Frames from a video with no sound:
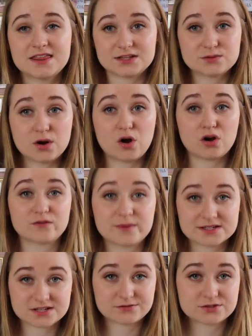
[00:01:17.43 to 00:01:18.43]
That's where all of
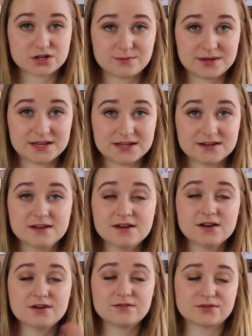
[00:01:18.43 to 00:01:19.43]
my stuff's going to be in
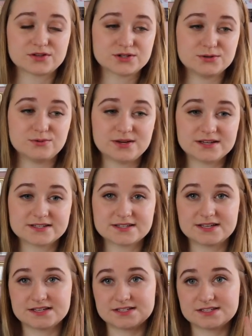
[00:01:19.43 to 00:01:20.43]
for the 2 weeks,
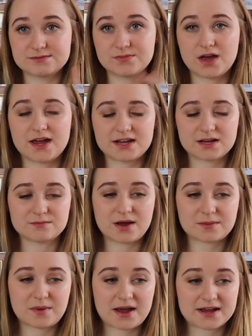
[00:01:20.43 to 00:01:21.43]
is a hiking
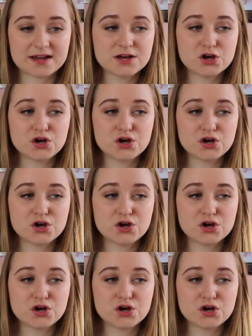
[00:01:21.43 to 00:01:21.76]
backpack.